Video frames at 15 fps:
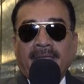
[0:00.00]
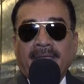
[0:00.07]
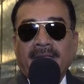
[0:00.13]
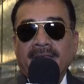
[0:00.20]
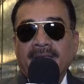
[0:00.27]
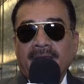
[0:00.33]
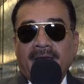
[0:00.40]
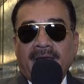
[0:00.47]

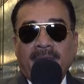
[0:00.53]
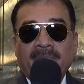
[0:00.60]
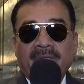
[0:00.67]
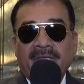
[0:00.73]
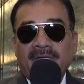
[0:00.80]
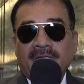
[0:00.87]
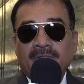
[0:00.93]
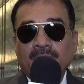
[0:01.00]
And I'm
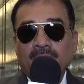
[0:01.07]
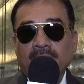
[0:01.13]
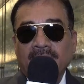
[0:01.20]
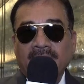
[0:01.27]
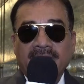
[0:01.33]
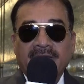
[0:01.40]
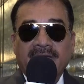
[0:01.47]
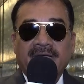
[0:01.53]
here to
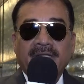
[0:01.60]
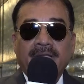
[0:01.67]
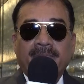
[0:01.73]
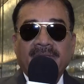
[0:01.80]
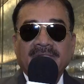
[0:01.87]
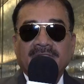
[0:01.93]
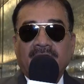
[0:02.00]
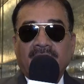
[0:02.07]
attend the
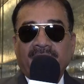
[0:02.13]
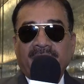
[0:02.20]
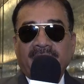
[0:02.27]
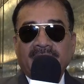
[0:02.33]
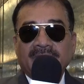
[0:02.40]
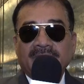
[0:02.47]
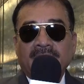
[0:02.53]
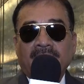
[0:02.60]
press
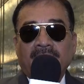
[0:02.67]
conference